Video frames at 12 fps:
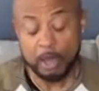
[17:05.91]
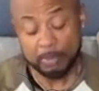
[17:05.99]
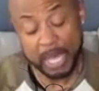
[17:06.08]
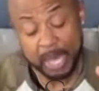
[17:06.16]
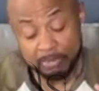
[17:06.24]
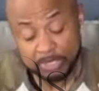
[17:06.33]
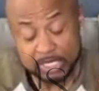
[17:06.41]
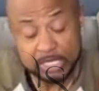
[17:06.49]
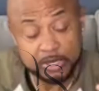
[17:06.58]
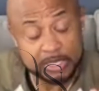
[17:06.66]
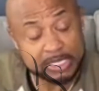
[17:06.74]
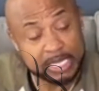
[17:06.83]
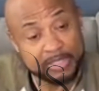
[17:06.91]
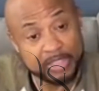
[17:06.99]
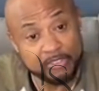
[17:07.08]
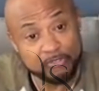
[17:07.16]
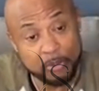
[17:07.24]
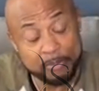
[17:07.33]
But I'm just here to say
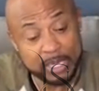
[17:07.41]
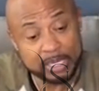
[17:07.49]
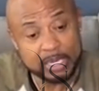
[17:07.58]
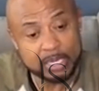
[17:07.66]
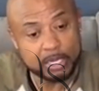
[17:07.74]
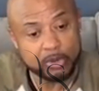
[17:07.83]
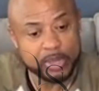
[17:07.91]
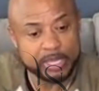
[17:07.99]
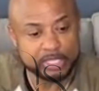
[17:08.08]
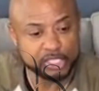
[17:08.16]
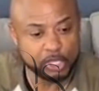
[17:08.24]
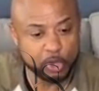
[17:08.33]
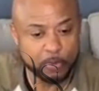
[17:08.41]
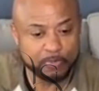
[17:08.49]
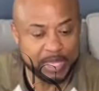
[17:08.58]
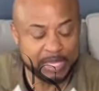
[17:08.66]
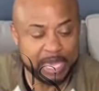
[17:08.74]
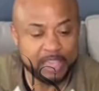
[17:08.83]
that for Melody to create the show,
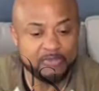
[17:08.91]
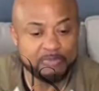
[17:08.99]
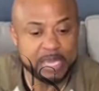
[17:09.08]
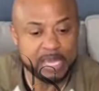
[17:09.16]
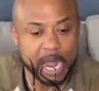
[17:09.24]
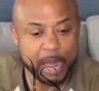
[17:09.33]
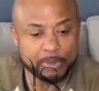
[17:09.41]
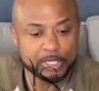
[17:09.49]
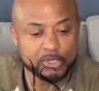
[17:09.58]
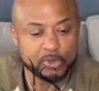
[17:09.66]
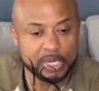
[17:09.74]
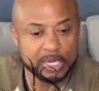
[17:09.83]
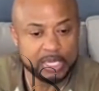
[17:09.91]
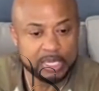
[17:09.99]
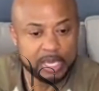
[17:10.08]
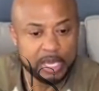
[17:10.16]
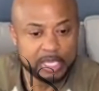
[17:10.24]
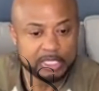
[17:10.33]
it gave me an
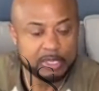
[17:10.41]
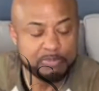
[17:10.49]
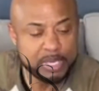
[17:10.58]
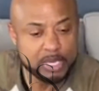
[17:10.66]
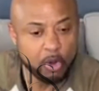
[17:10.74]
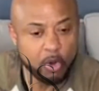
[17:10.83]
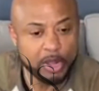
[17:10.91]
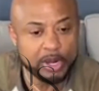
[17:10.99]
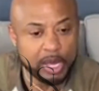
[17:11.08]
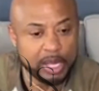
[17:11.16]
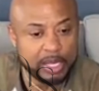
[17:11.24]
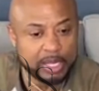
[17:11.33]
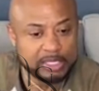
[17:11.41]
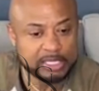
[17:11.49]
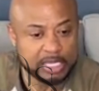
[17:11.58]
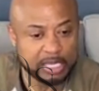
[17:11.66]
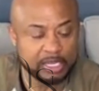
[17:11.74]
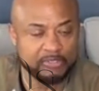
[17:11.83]
opportunity to be on
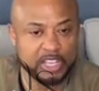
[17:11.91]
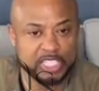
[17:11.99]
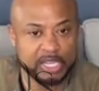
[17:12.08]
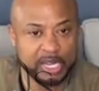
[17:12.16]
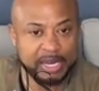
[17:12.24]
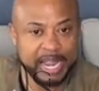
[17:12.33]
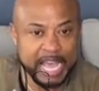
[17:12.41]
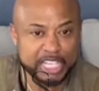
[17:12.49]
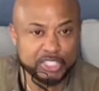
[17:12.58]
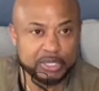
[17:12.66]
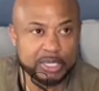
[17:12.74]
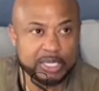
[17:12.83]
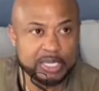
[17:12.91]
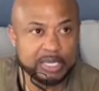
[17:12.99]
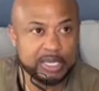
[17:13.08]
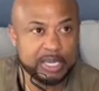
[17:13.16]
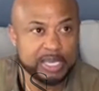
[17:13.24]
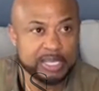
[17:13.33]
television, a
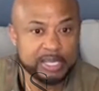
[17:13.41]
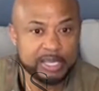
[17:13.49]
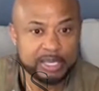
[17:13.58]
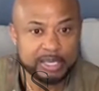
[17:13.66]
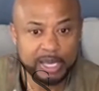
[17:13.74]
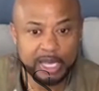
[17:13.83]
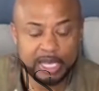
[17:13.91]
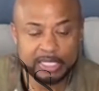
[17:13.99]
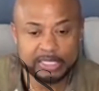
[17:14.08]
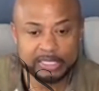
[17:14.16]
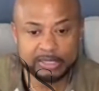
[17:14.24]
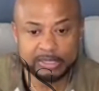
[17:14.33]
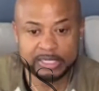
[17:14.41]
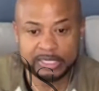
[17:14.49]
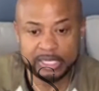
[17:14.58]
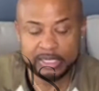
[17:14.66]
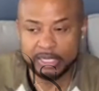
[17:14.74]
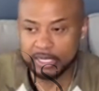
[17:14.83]
nationally
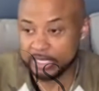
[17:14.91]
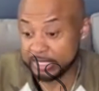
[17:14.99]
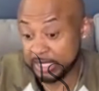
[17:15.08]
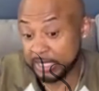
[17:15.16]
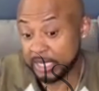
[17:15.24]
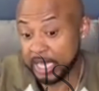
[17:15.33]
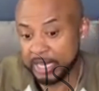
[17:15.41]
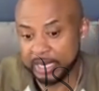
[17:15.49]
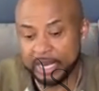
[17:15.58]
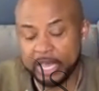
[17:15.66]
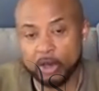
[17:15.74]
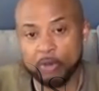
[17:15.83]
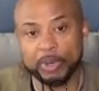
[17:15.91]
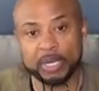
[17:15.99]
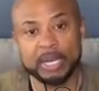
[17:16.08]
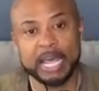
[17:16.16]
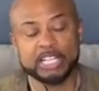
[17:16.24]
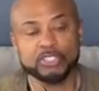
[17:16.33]
syndicated now, but
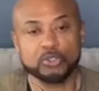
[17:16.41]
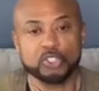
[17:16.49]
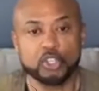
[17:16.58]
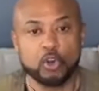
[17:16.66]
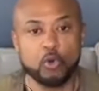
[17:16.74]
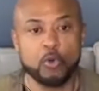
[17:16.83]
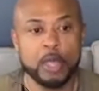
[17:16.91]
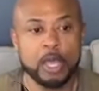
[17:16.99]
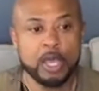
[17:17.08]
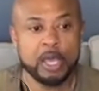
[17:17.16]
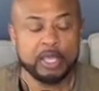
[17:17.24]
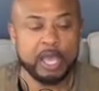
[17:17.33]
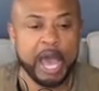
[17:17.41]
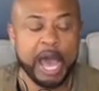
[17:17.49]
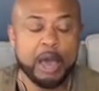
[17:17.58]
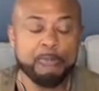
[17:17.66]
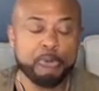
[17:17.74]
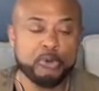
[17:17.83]
a national show.
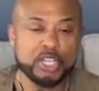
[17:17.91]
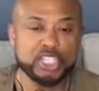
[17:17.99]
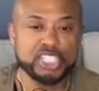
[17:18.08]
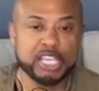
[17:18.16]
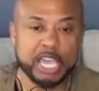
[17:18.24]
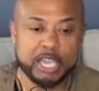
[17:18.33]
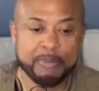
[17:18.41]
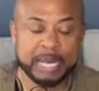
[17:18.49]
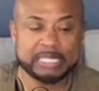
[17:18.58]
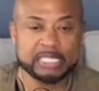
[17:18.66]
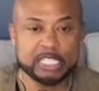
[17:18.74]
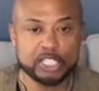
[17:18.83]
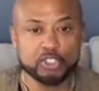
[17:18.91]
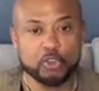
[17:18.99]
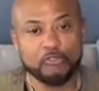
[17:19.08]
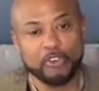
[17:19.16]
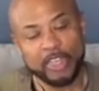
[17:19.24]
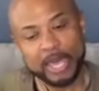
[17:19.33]
I appreciate my
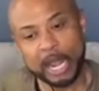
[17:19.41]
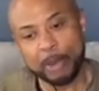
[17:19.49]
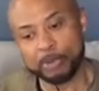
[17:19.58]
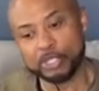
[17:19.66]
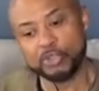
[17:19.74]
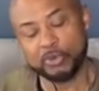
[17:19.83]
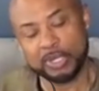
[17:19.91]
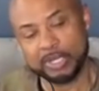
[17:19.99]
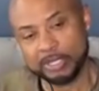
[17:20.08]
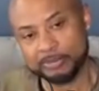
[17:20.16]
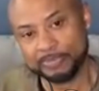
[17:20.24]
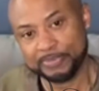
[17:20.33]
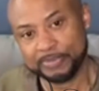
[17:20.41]
sister for that opportunity.